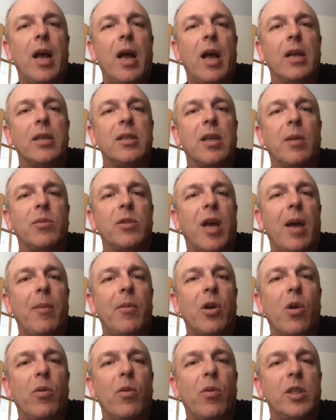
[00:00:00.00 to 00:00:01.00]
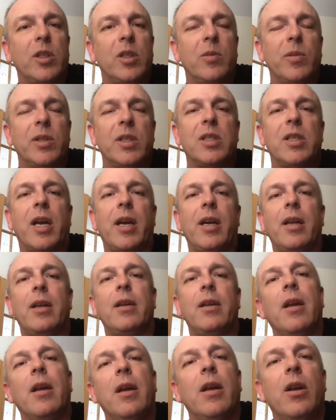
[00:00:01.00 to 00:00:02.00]
uh, some time ago, which has been cited
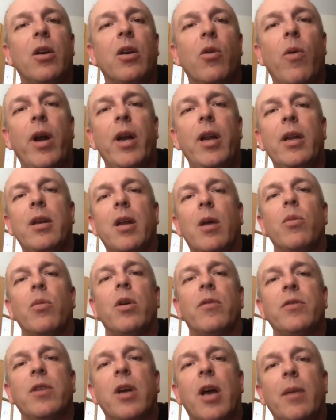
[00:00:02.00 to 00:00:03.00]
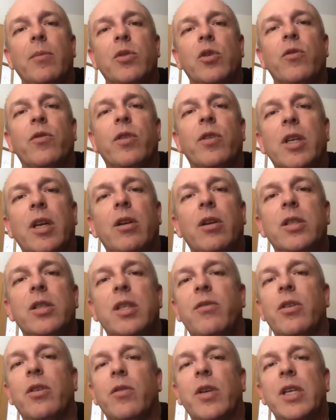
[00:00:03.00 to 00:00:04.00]
quite a number of times over the years,
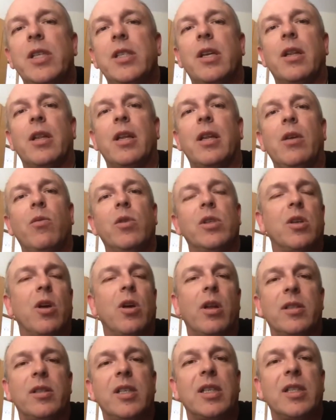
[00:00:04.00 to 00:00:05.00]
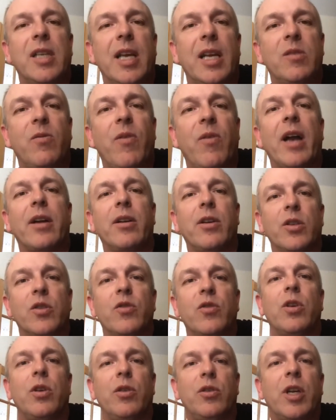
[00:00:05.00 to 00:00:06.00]
even recently, was on success factors
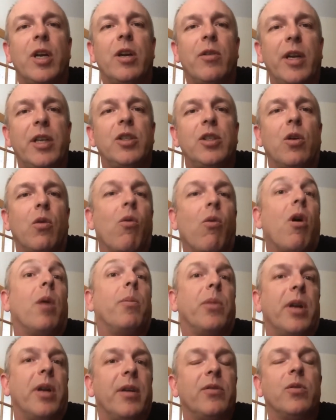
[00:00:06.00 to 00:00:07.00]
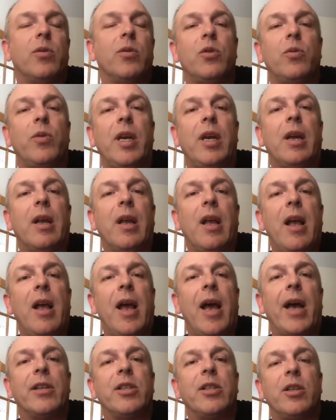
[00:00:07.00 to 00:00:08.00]
for new generation cooperatives, which we
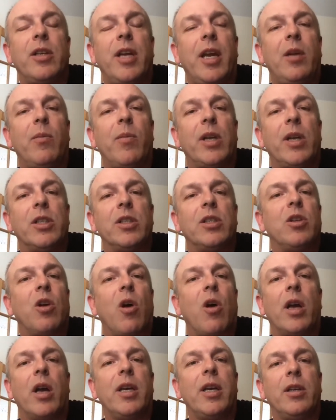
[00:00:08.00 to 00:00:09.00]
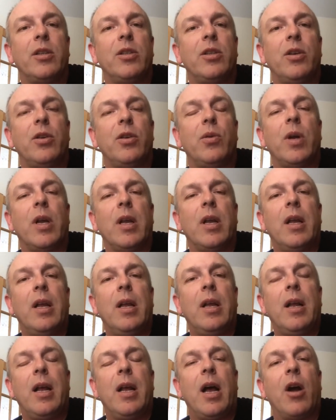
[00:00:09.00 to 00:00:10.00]
ascertained by just talking to
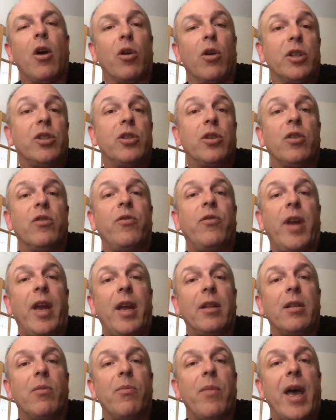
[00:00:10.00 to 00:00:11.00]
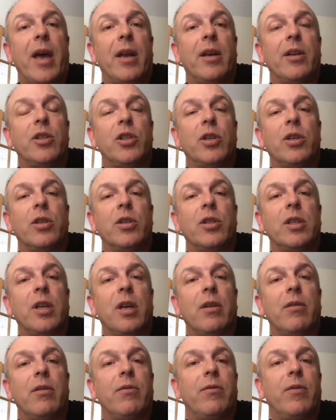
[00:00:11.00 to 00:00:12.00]
uh, or surveying the managers
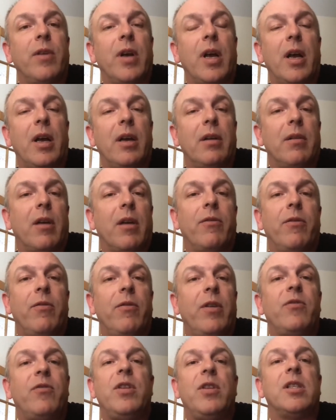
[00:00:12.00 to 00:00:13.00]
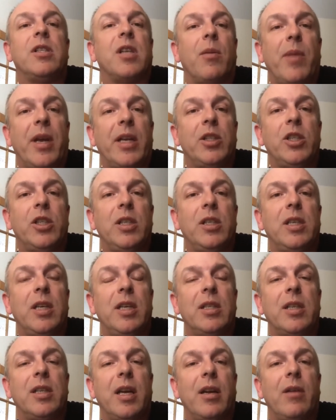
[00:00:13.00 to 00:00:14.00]
of, uh, of fifty some N G
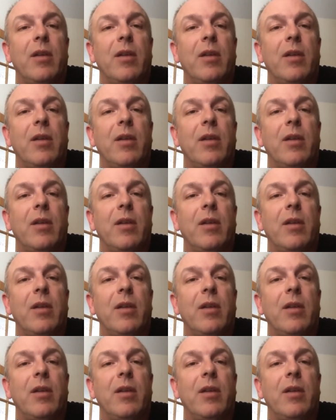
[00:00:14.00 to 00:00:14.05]
Cs that